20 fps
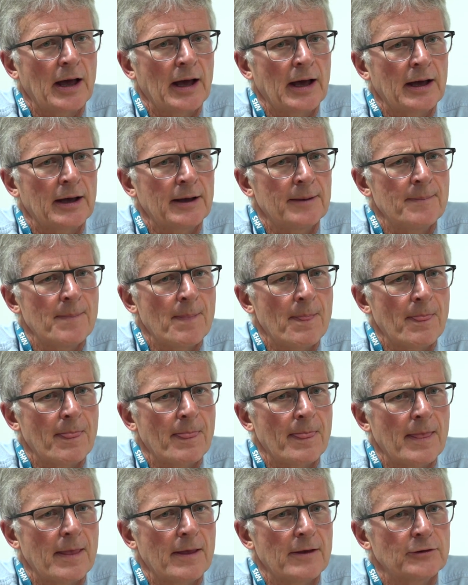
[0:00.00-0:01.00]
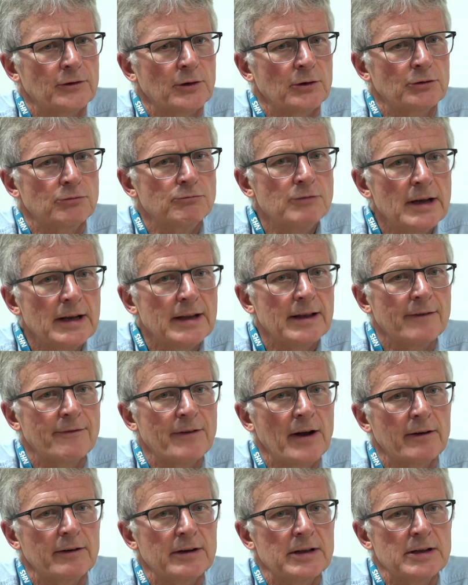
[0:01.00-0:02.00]
Um, so it's really a
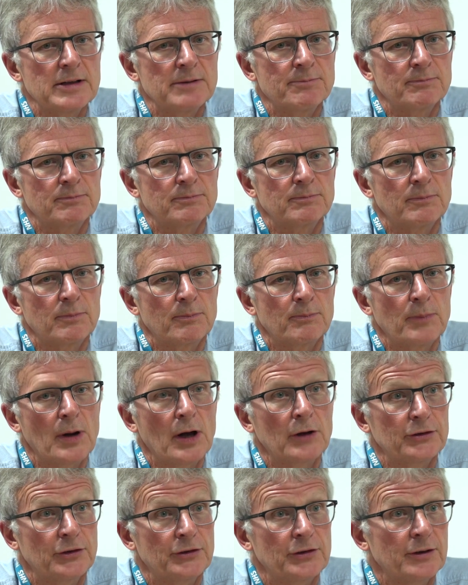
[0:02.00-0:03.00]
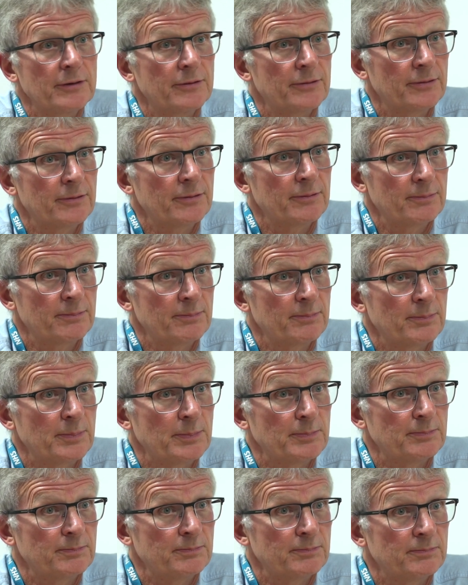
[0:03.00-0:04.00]
very positive
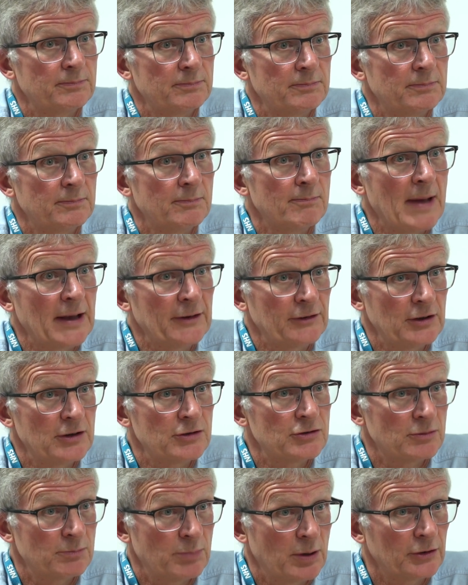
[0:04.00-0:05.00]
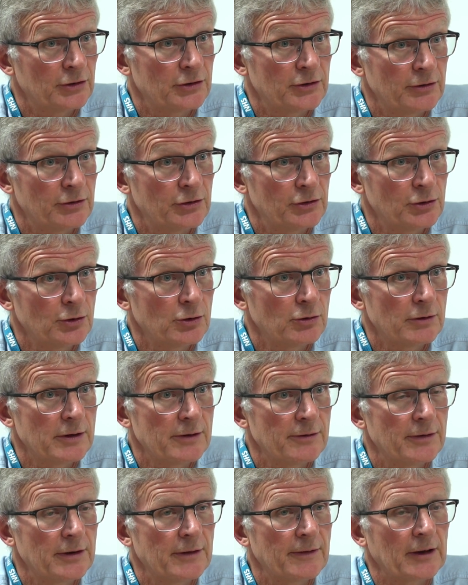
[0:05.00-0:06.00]
message and positive
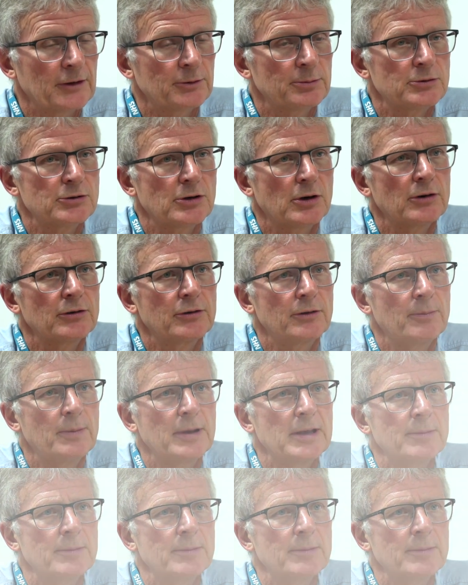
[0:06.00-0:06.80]
story for the vast majority of